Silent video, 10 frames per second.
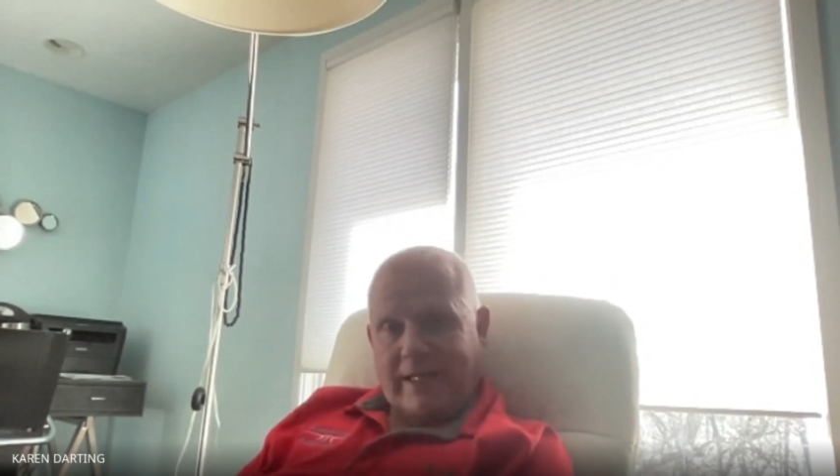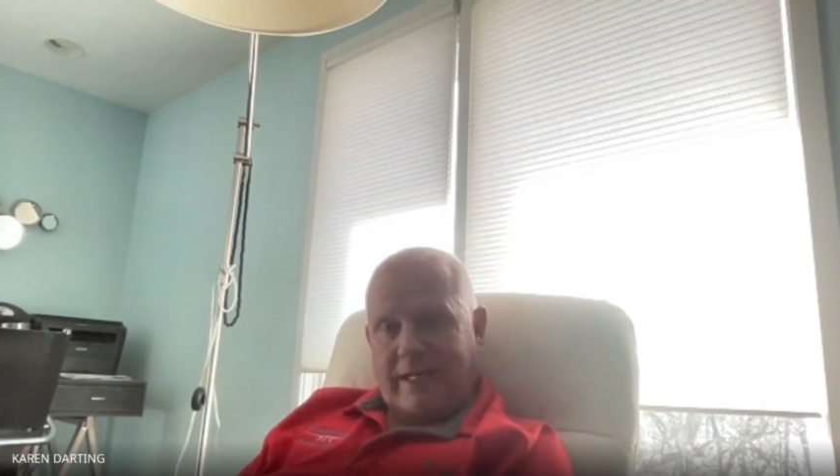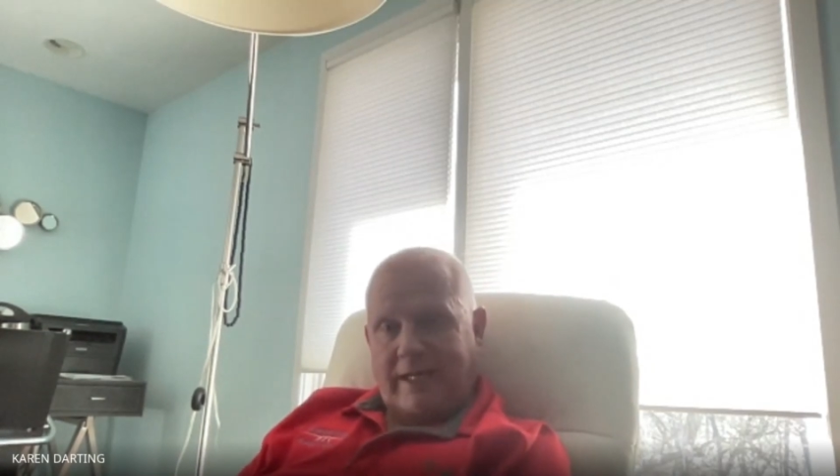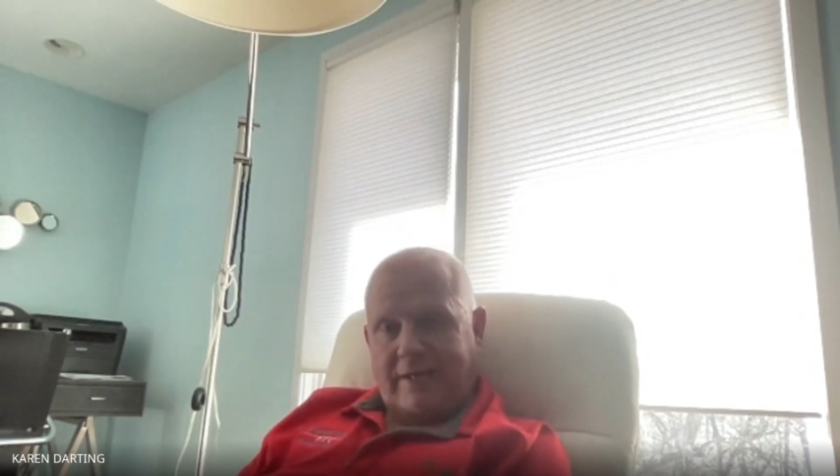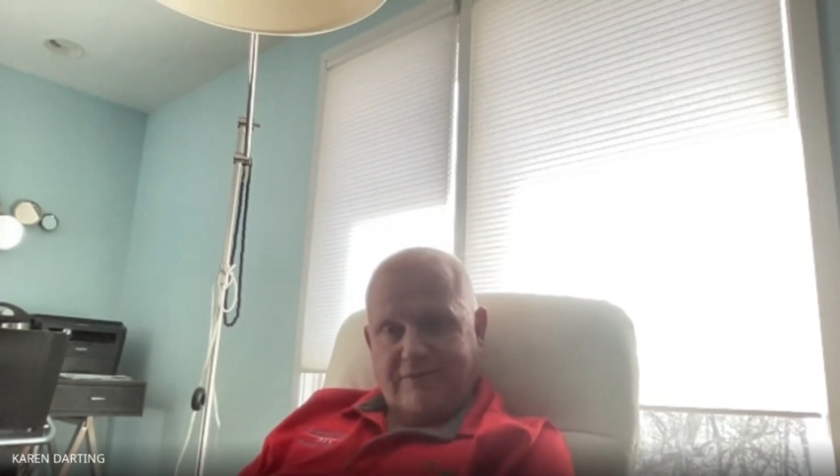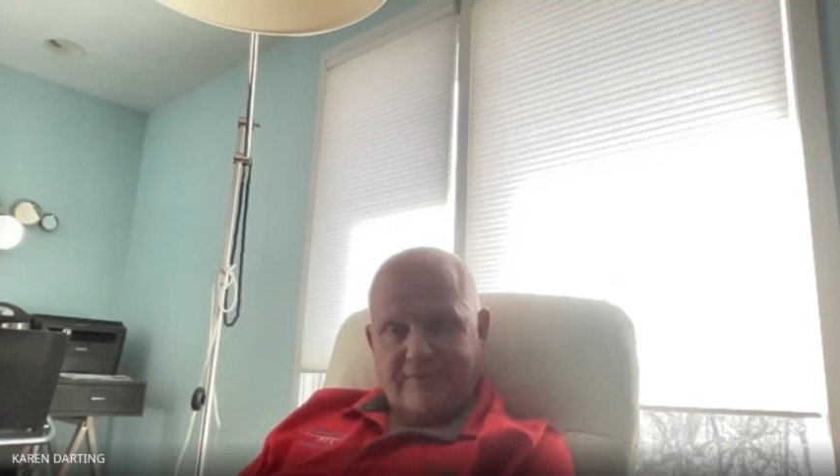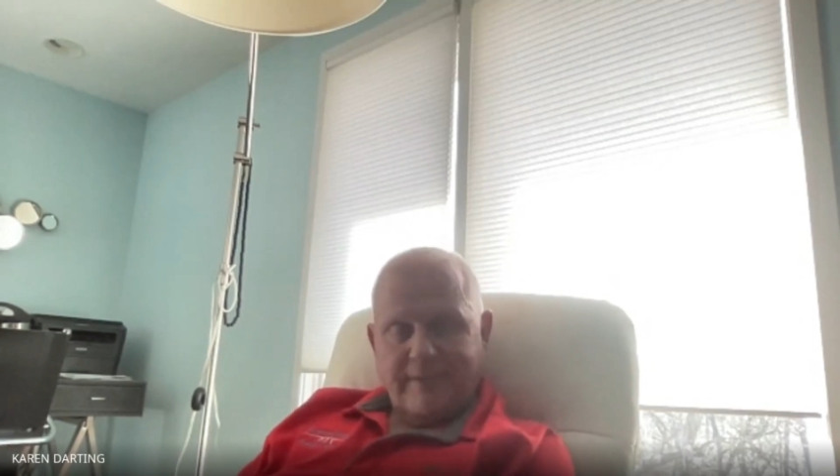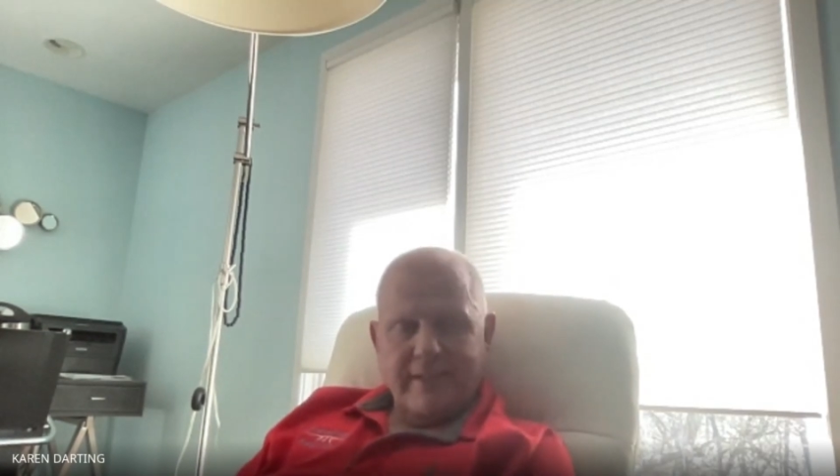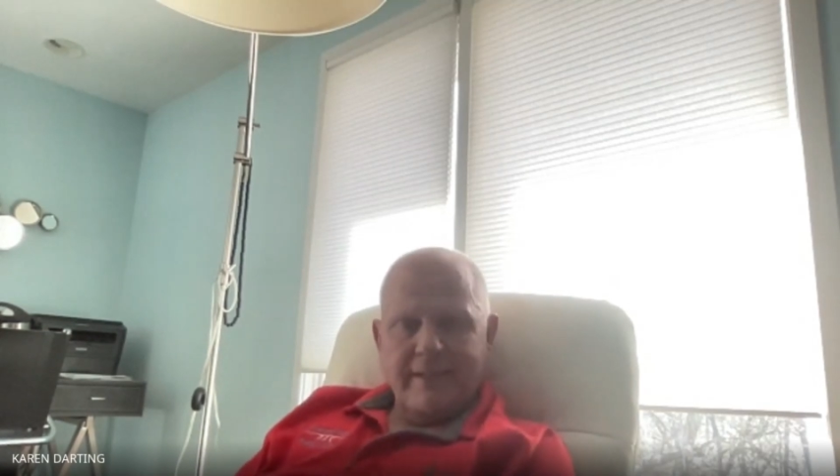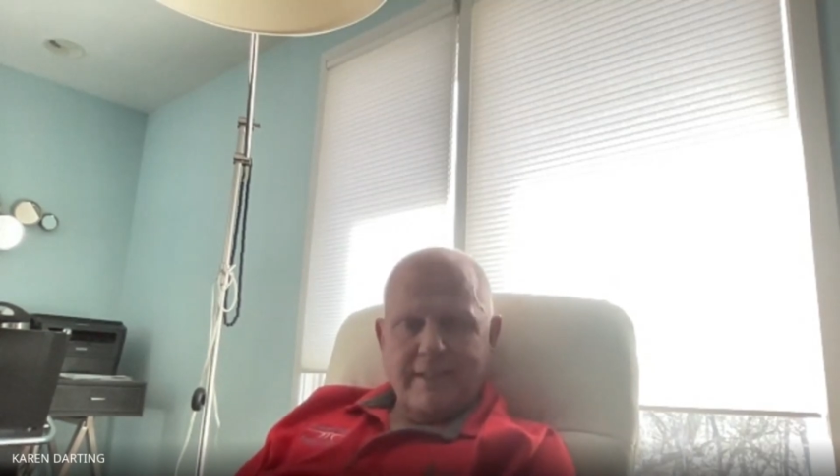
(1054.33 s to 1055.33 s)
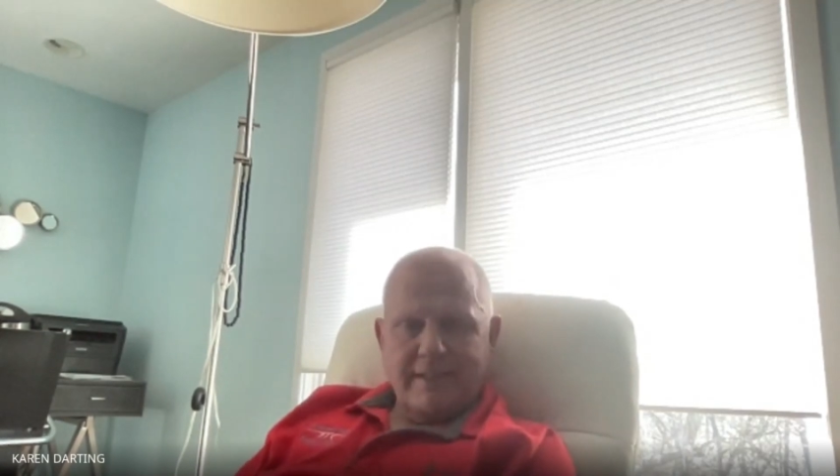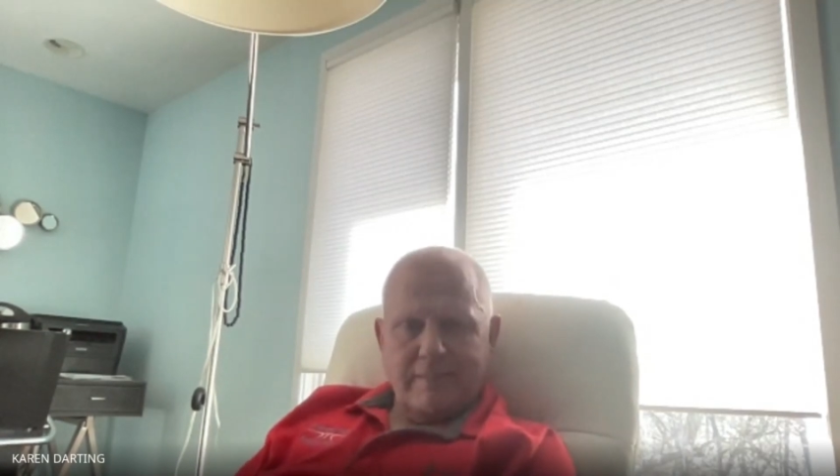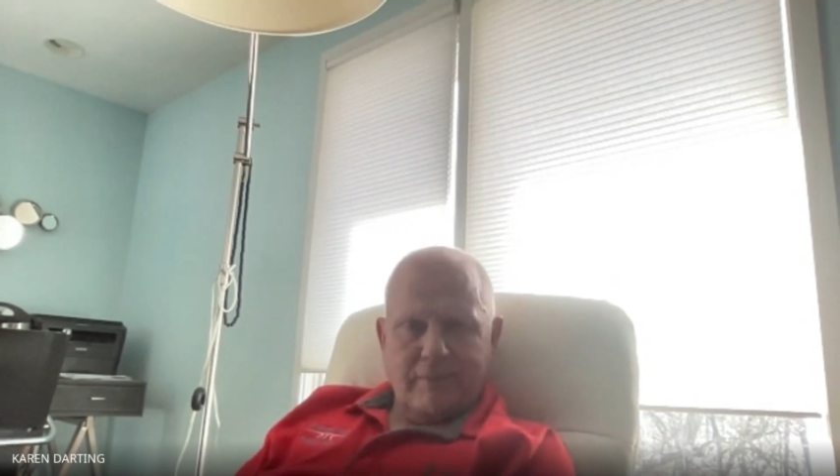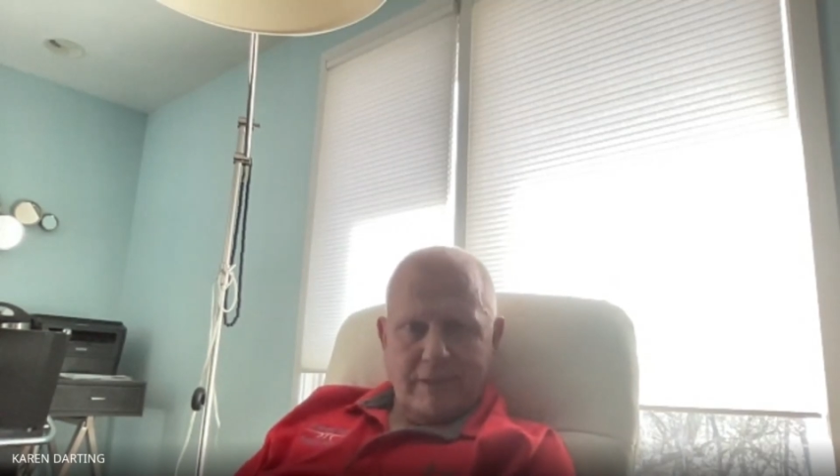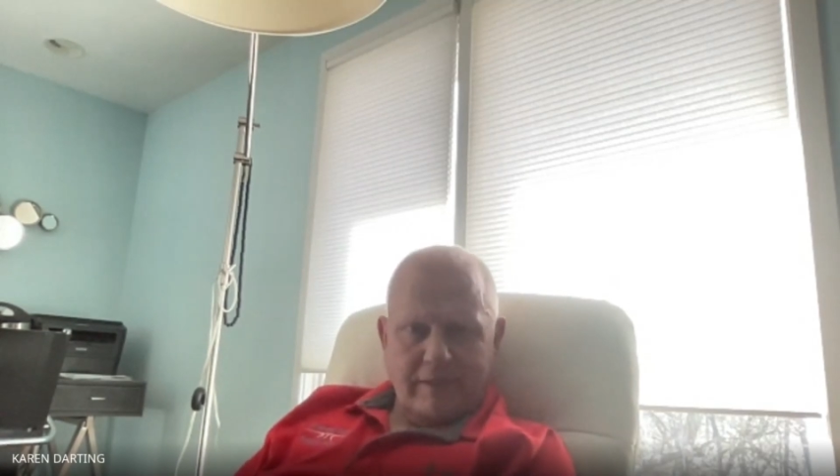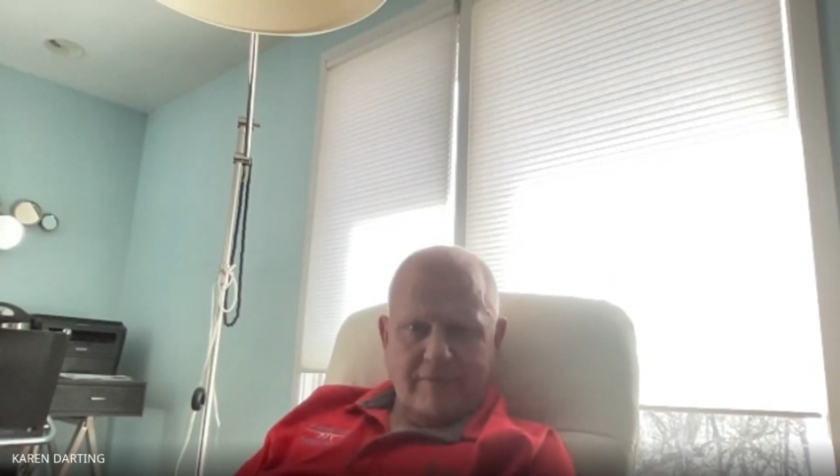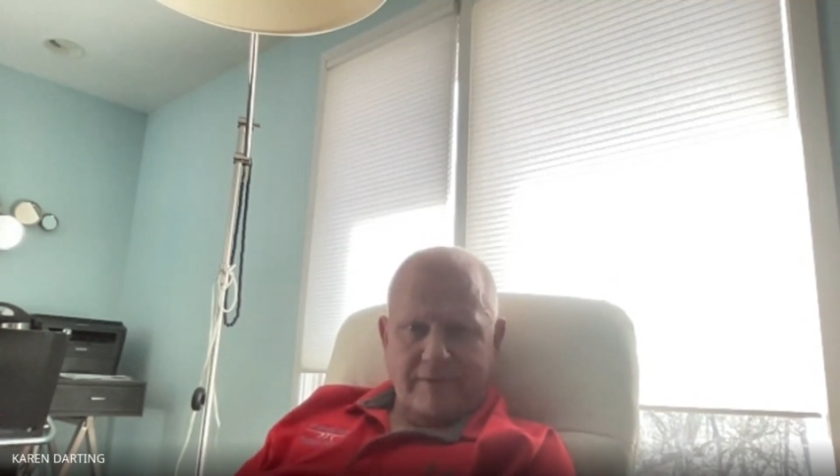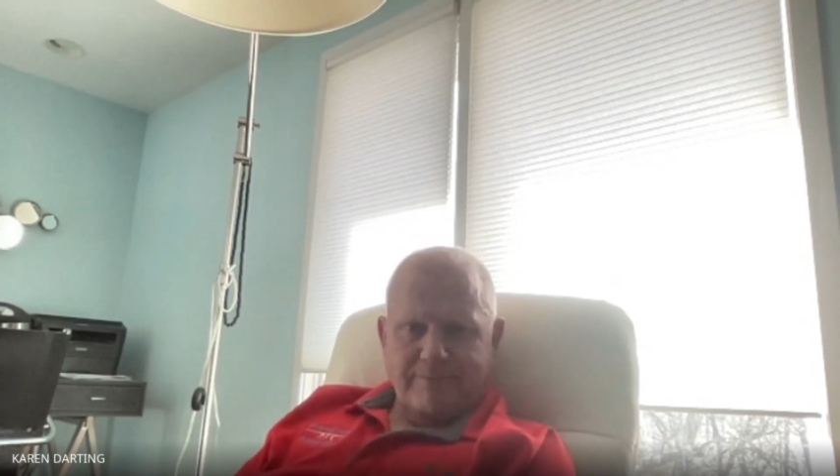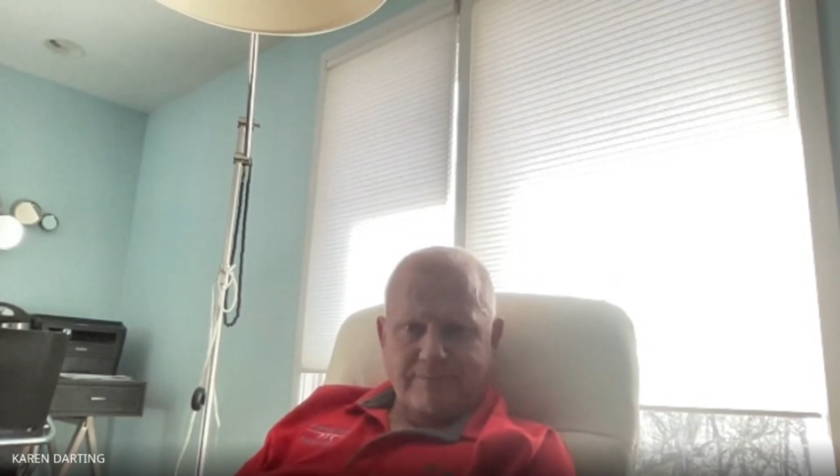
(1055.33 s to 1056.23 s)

enough to believe it.